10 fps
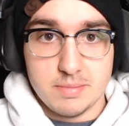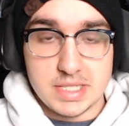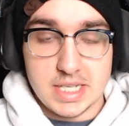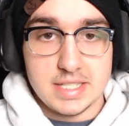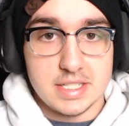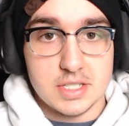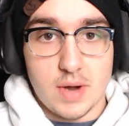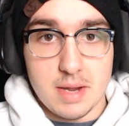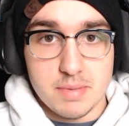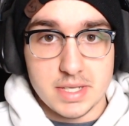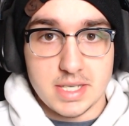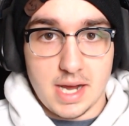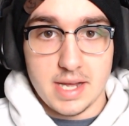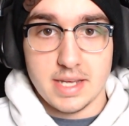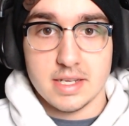besides his grandpa
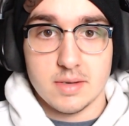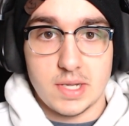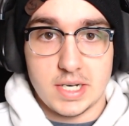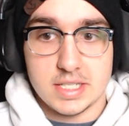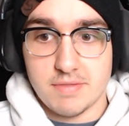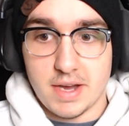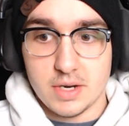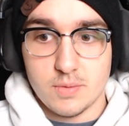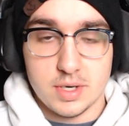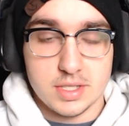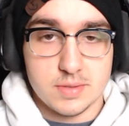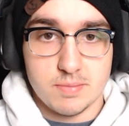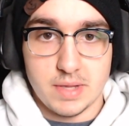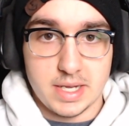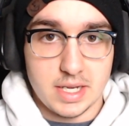dying in his final words,
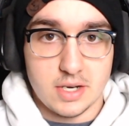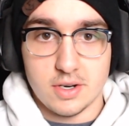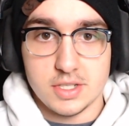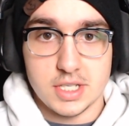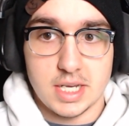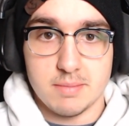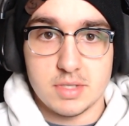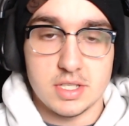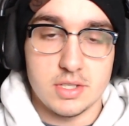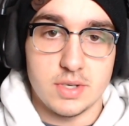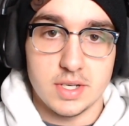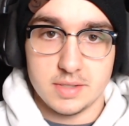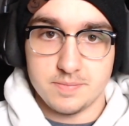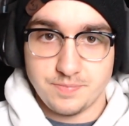encouraging him to do good.